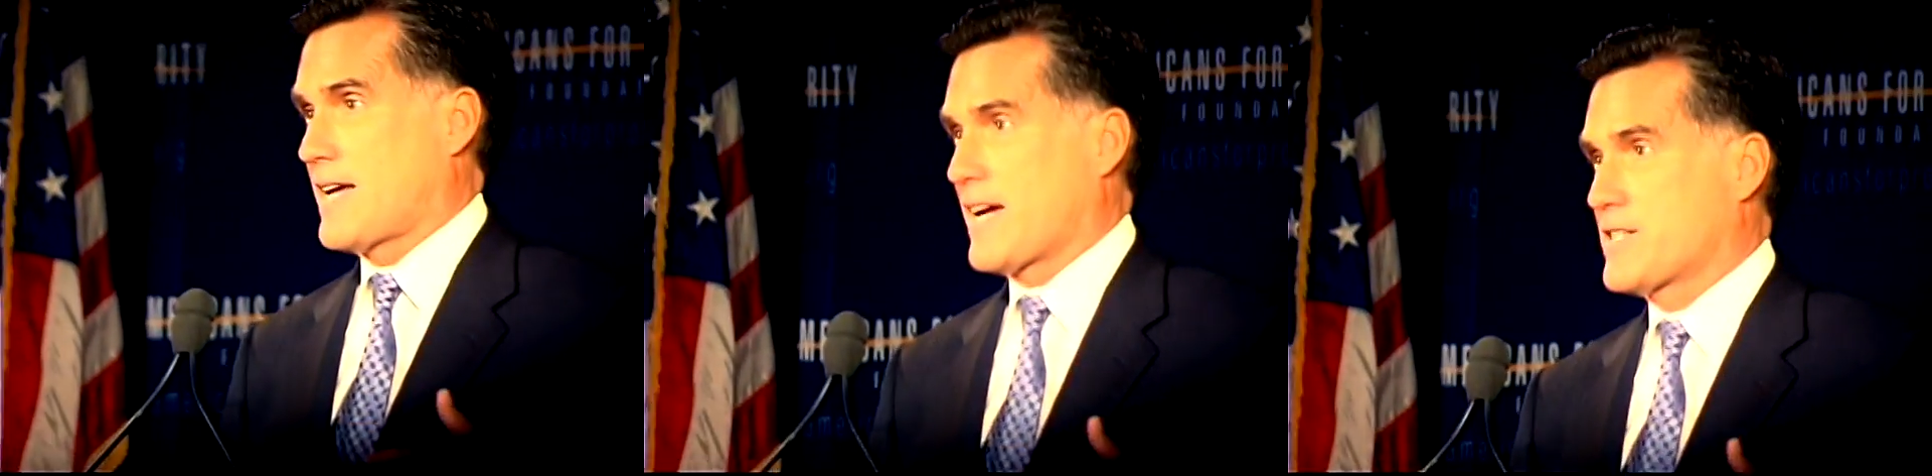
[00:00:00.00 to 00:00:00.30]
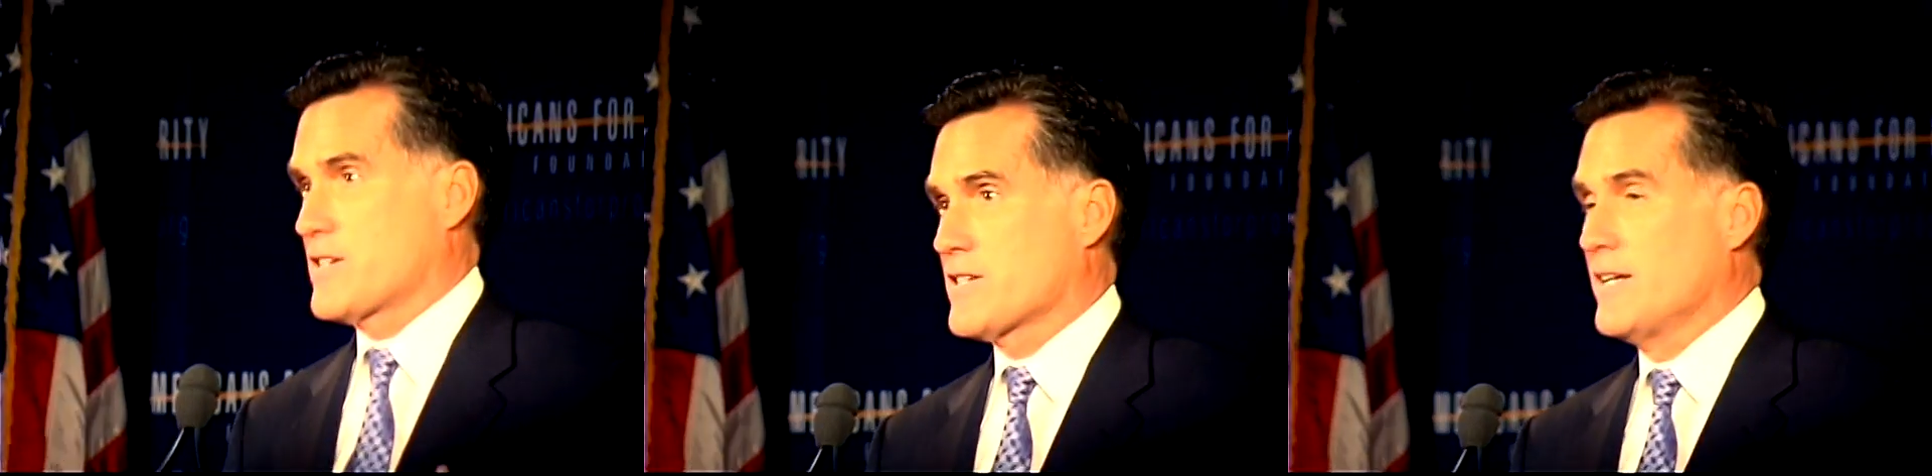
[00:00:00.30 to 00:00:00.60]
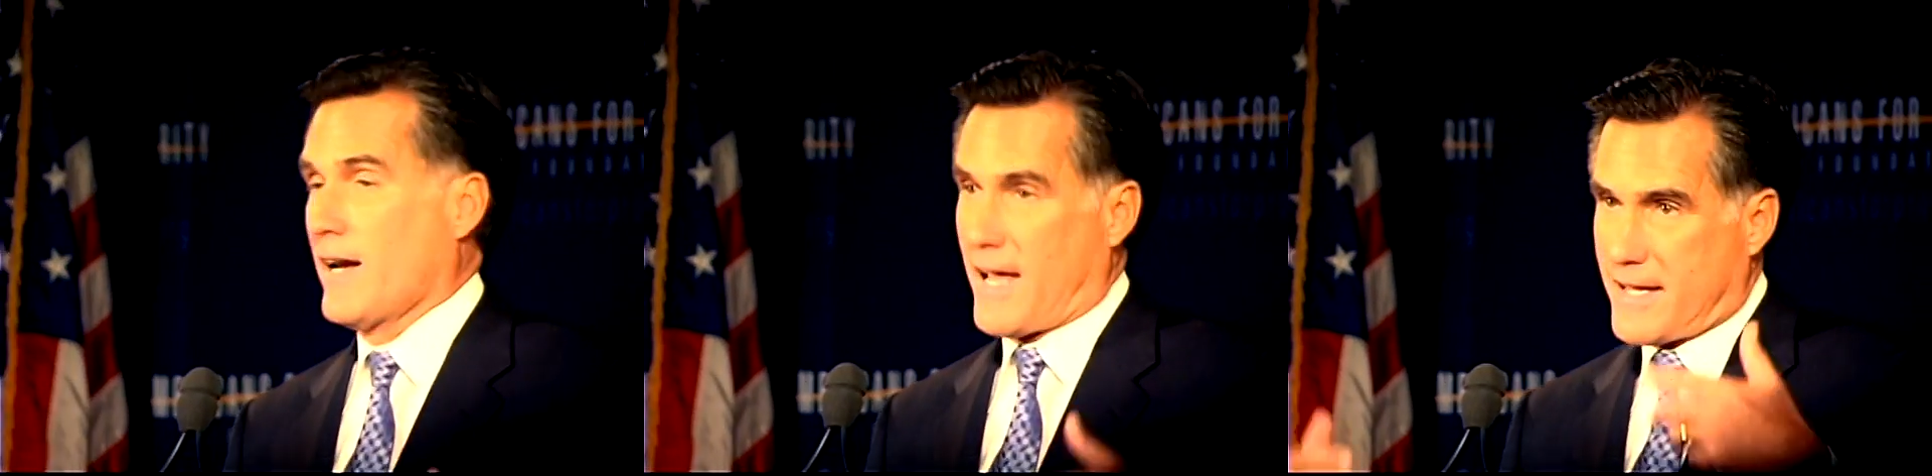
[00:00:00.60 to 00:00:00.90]
taxes,
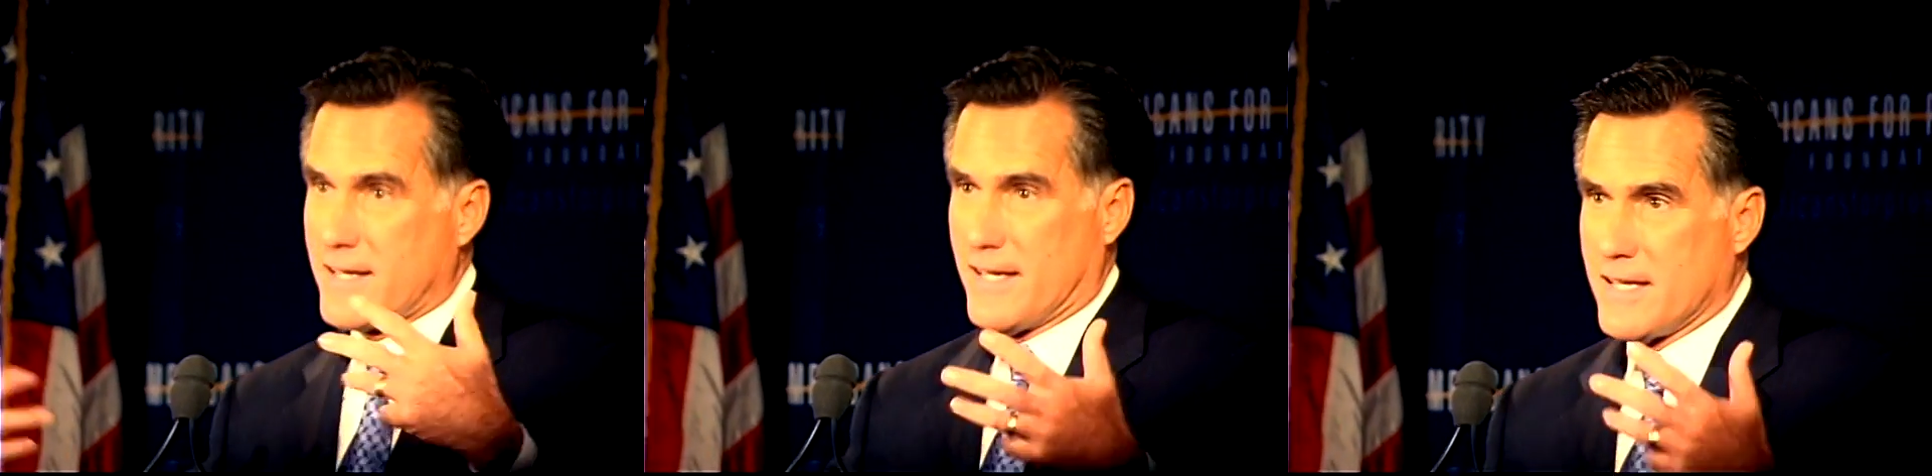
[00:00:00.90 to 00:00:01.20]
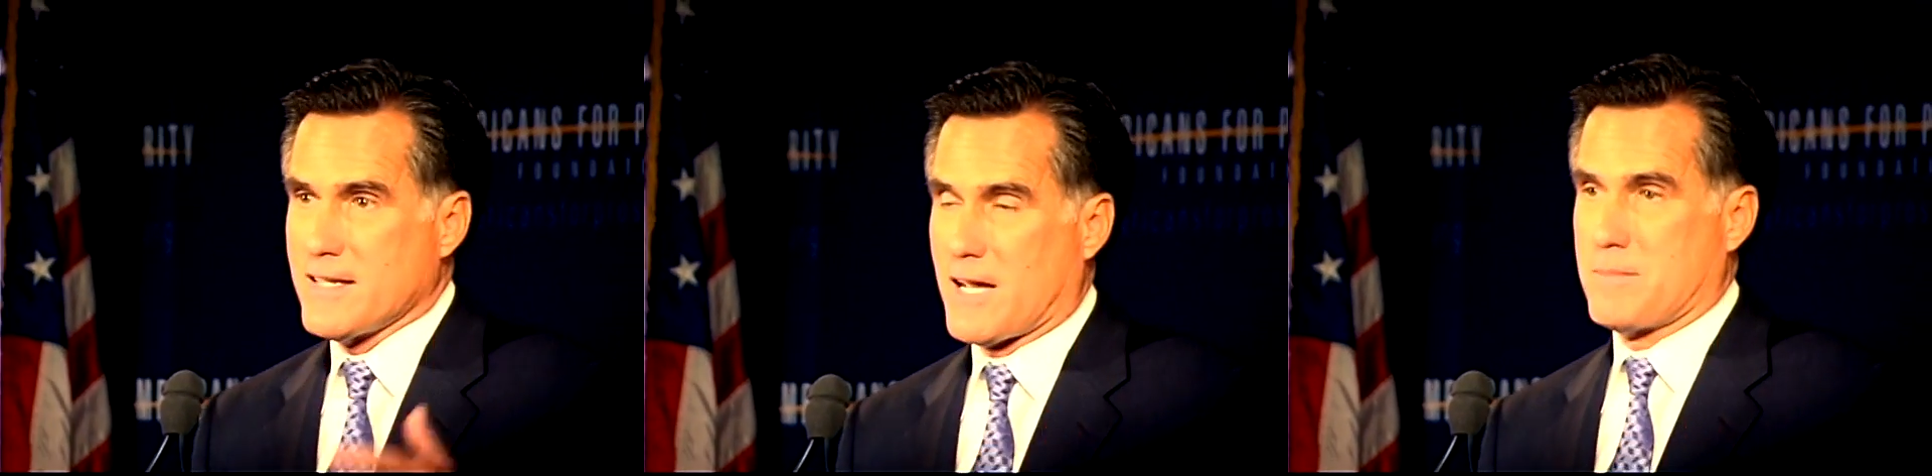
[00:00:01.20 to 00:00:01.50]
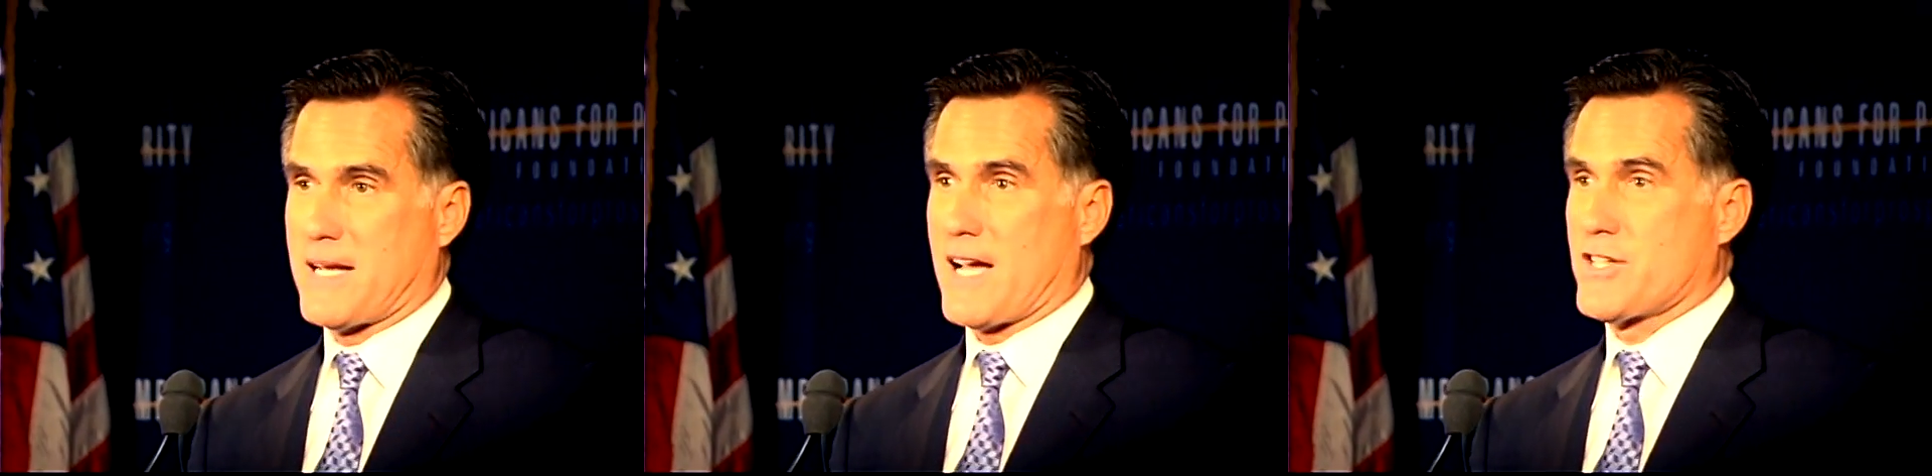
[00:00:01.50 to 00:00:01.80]
like
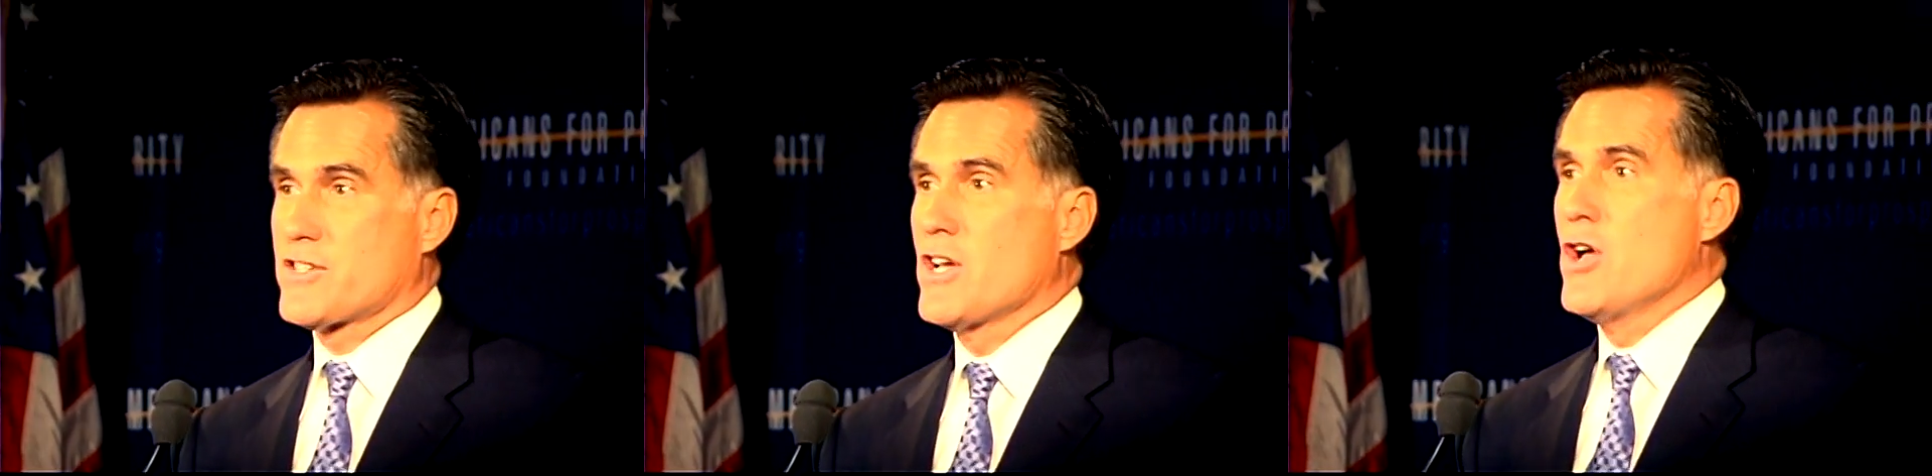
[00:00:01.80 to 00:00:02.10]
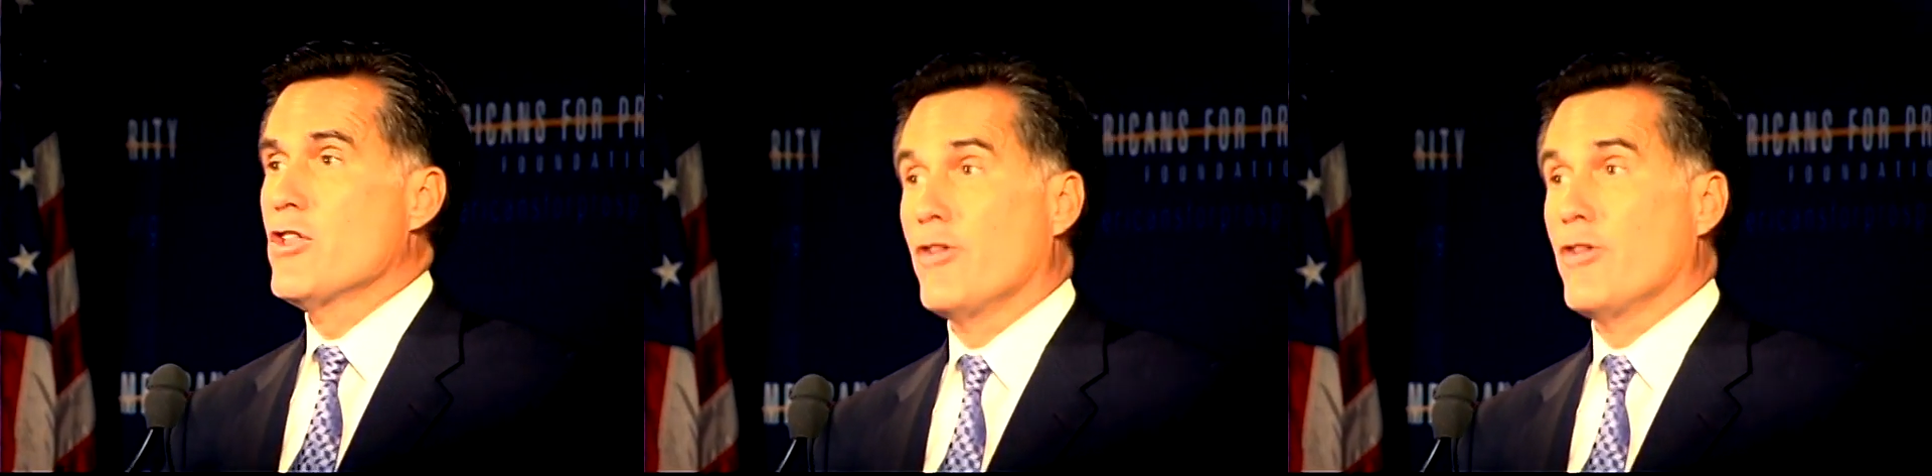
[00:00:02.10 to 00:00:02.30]
income taxes,